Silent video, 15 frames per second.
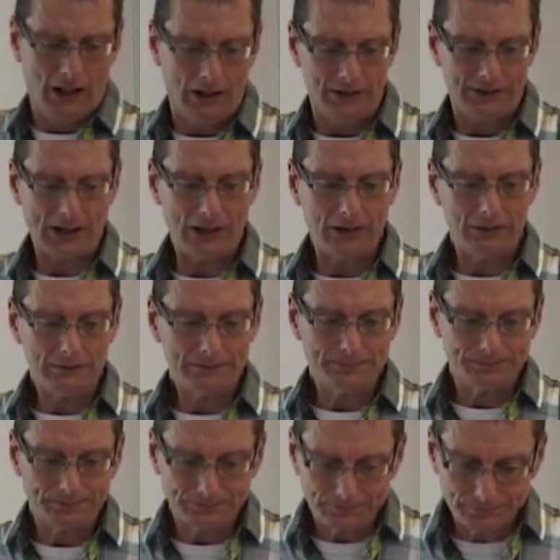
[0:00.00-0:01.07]
So
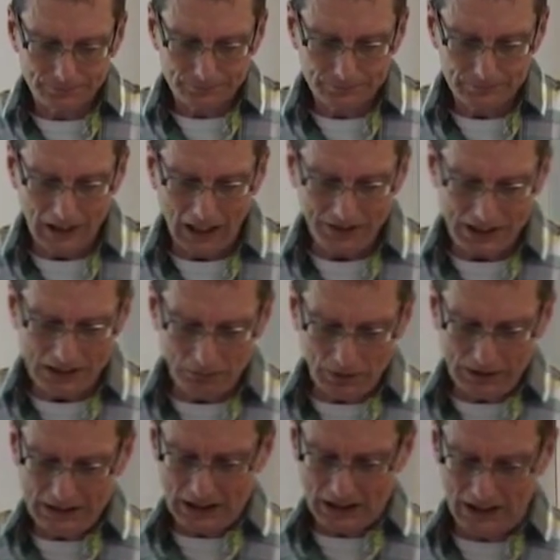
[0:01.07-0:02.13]
I think
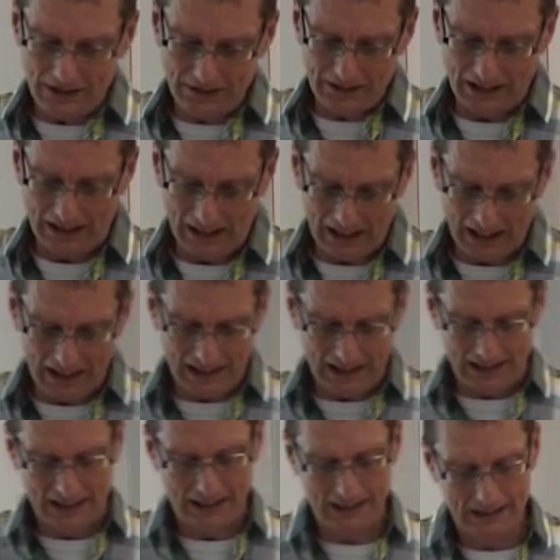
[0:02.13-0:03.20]
we can
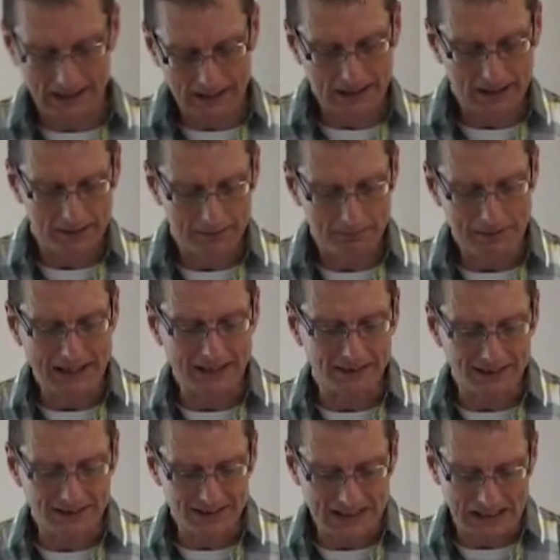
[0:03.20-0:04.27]
make a
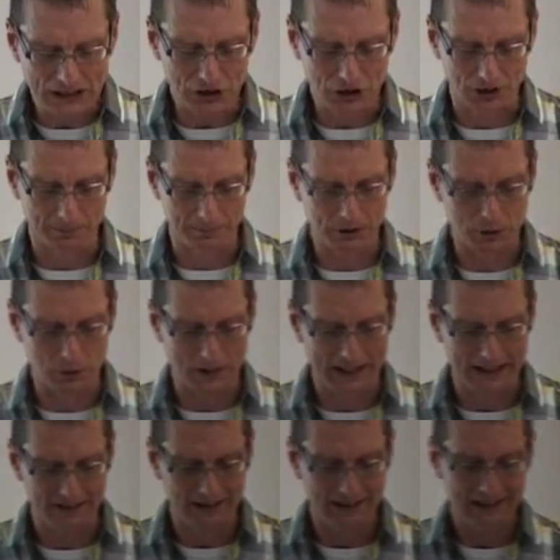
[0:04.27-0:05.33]
distinction
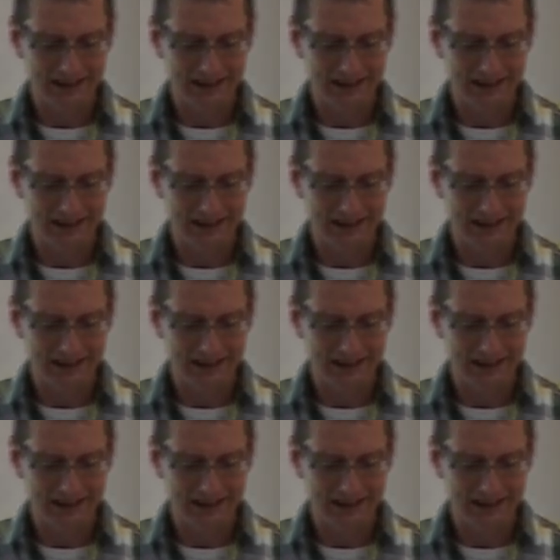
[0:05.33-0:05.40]
between